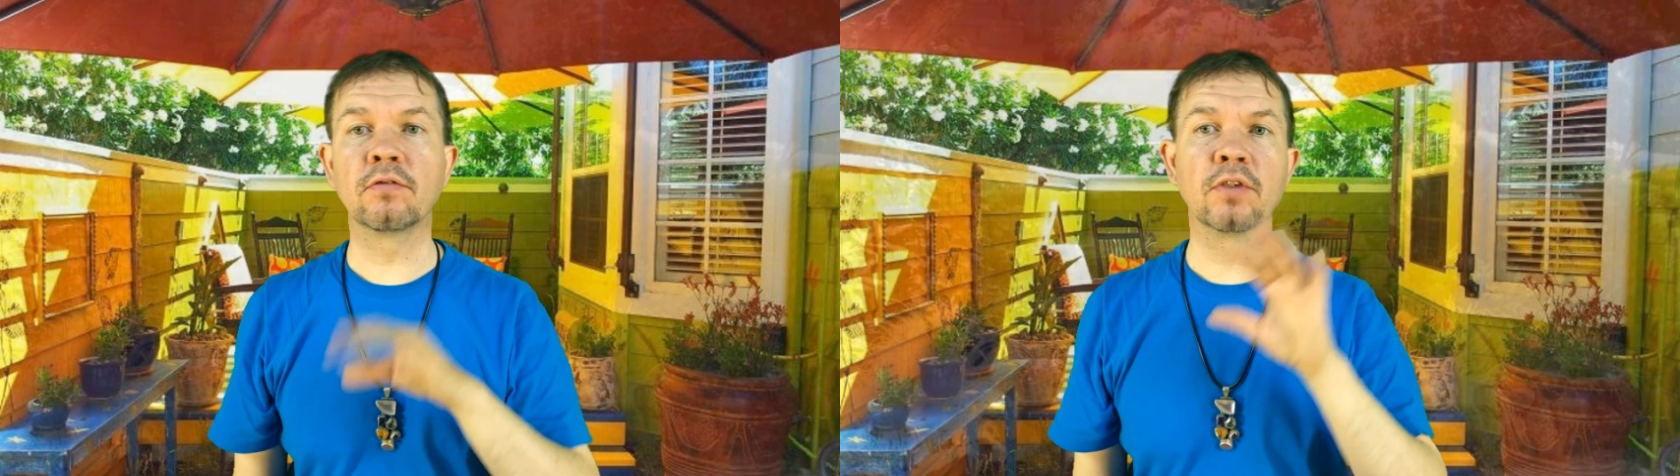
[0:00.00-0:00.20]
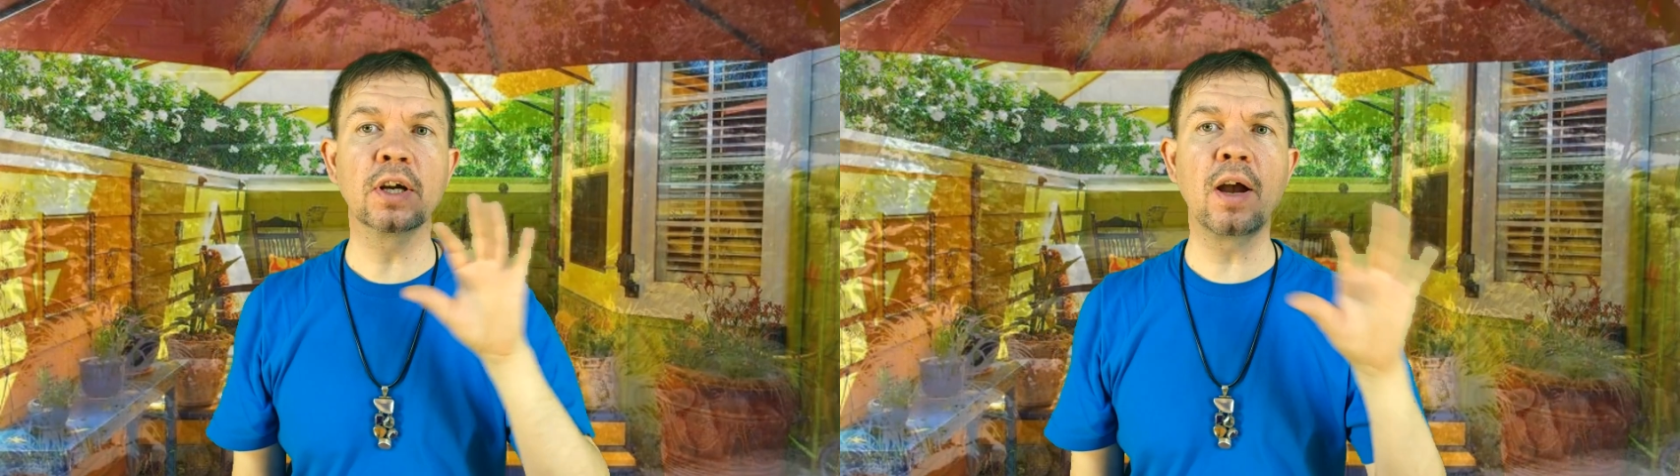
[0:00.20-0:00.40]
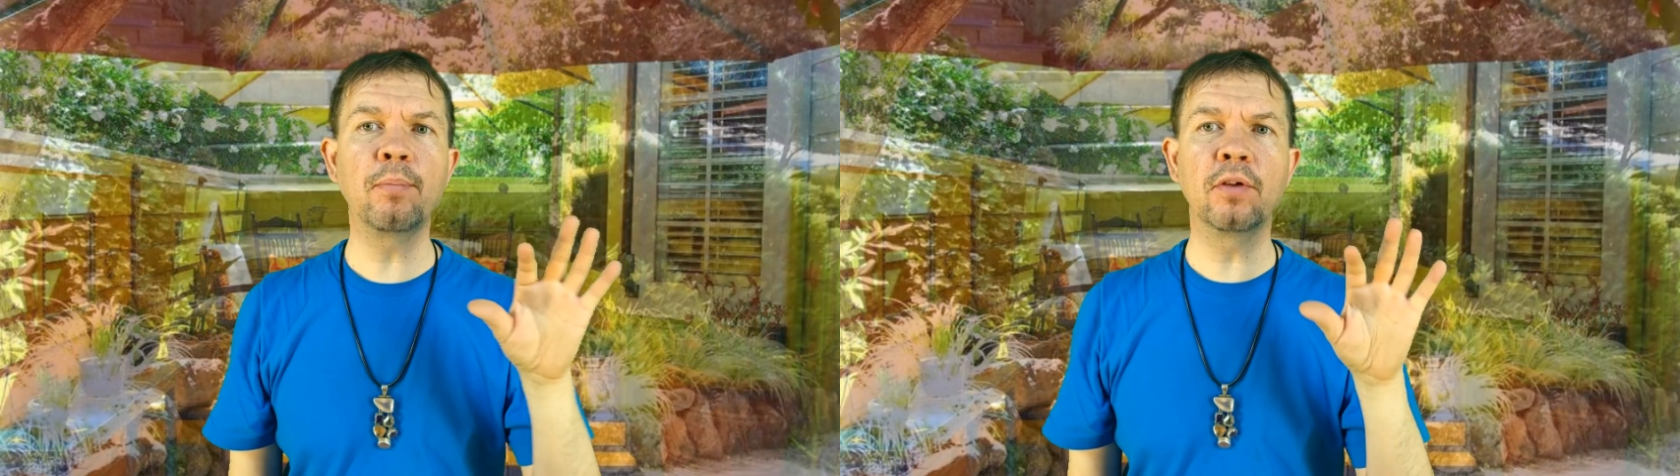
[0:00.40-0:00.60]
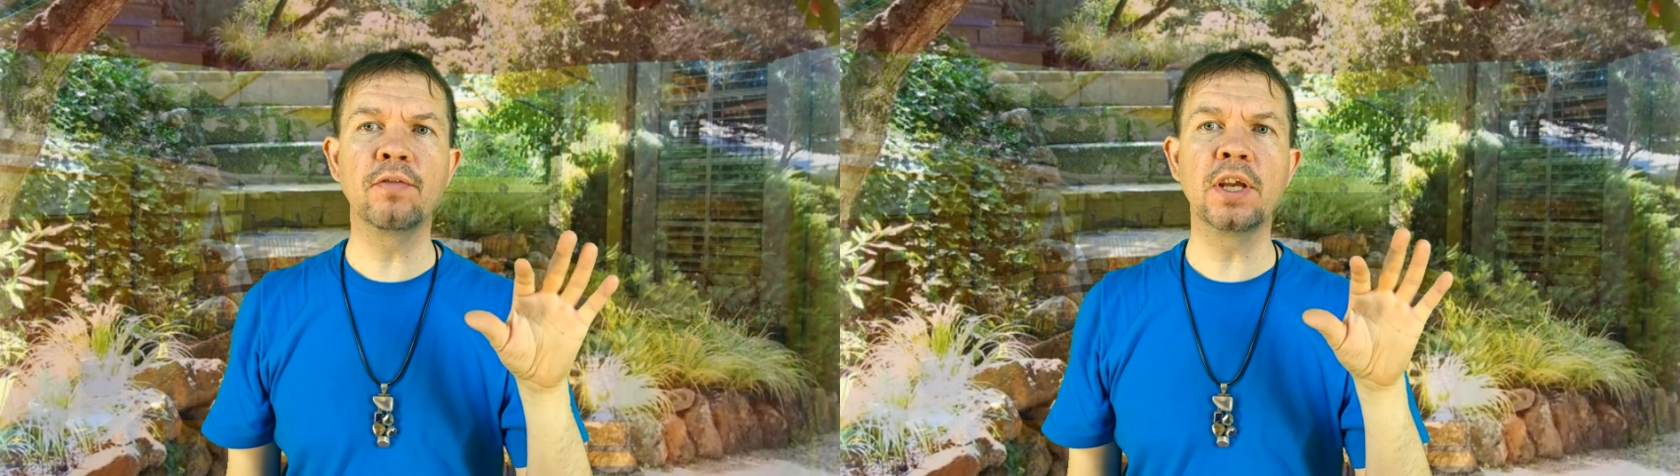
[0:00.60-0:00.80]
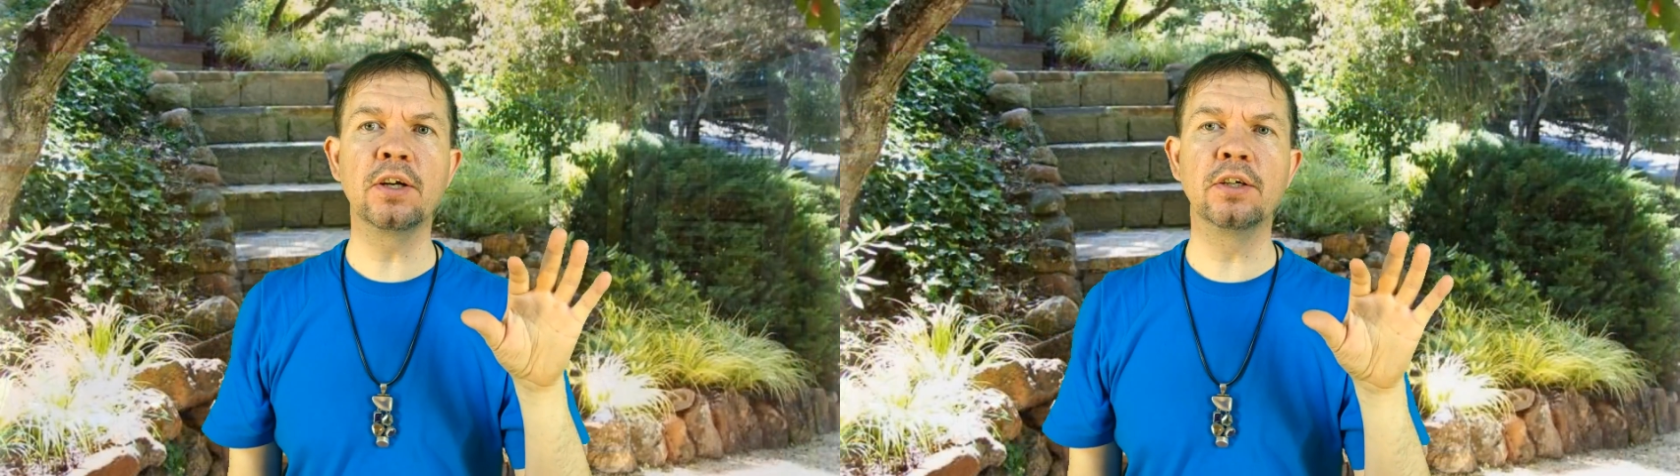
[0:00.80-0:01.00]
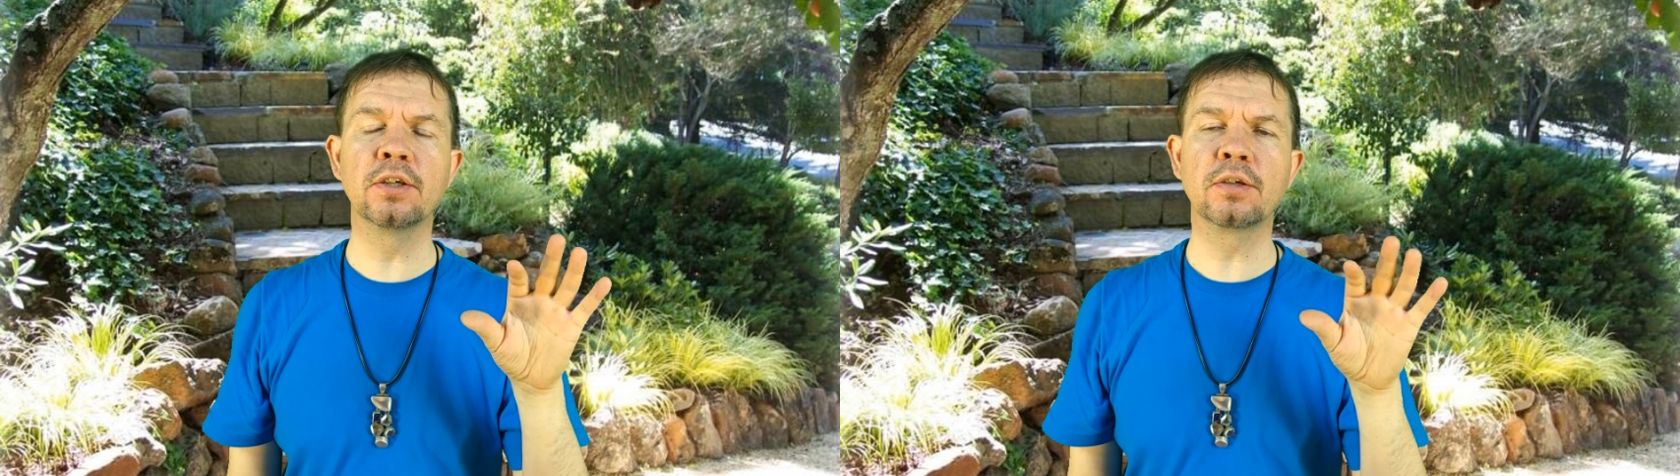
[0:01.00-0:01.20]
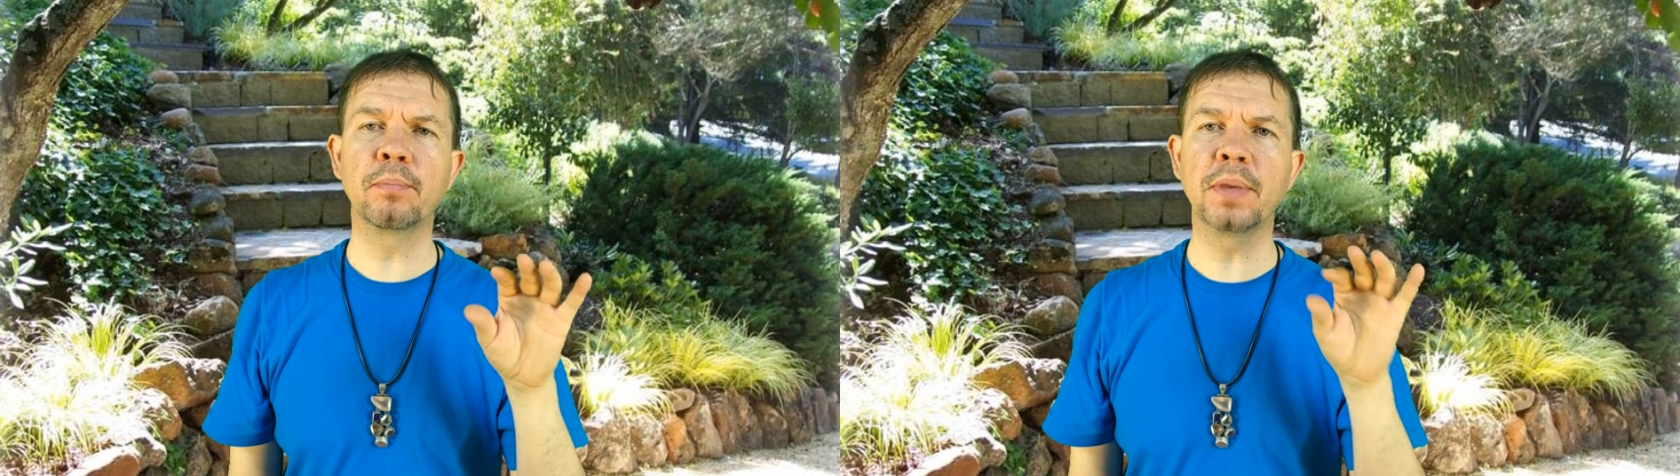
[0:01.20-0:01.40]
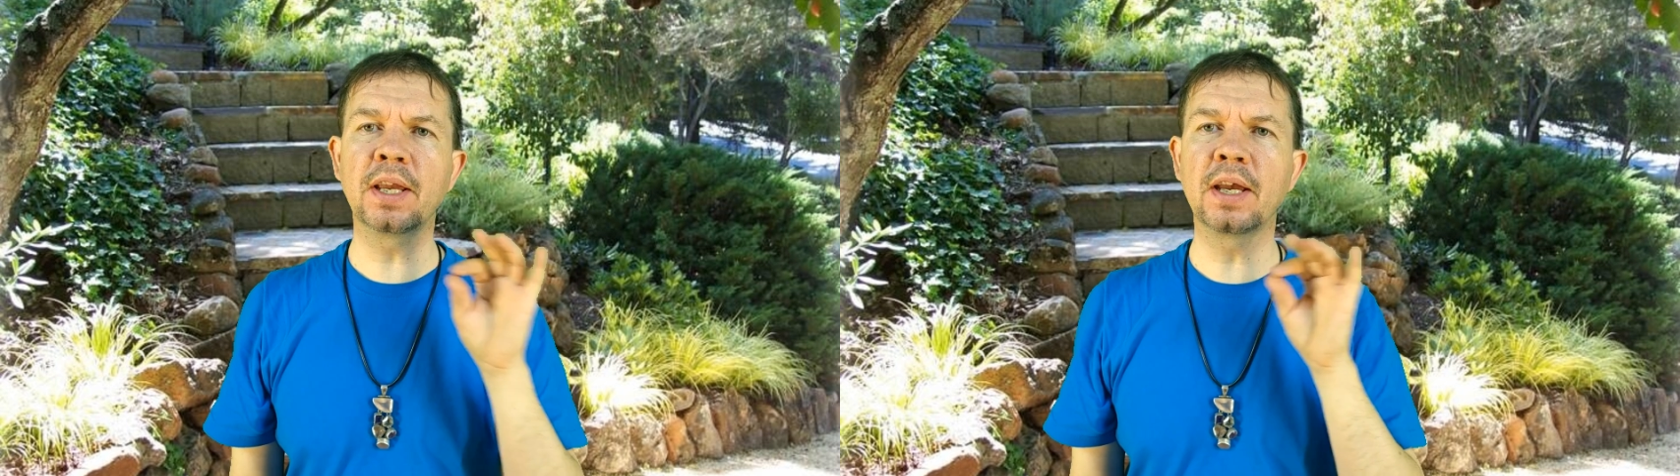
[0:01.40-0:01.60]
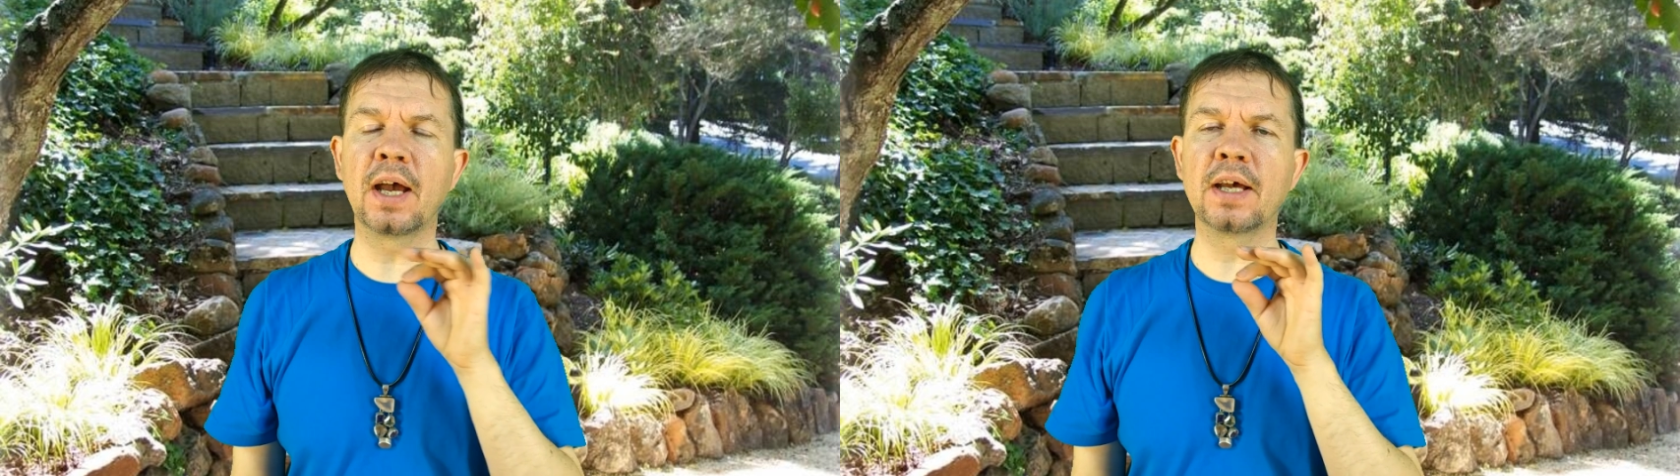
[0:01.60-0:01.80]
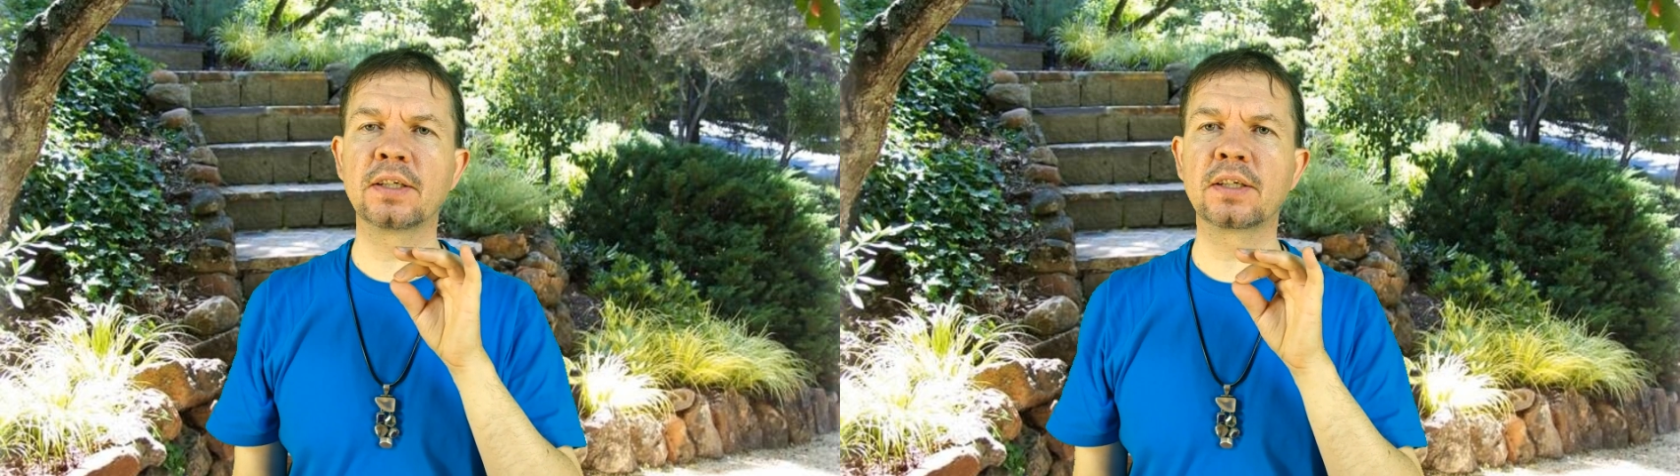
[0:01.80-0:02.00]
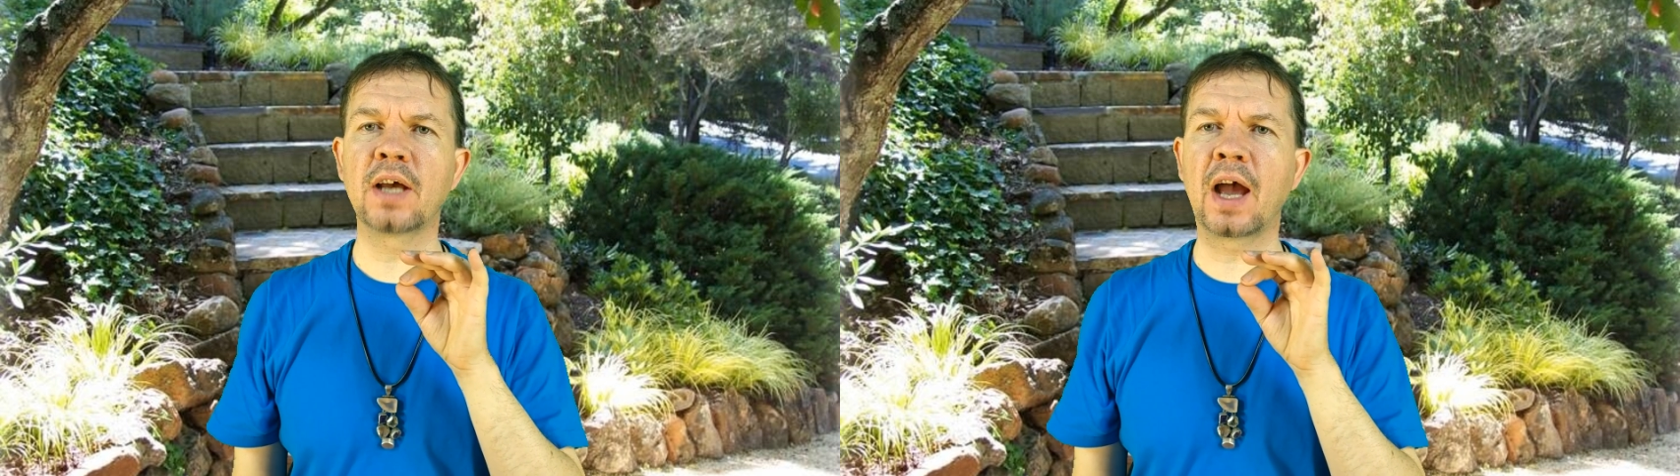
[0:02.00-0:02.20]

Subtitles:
for a couple of years because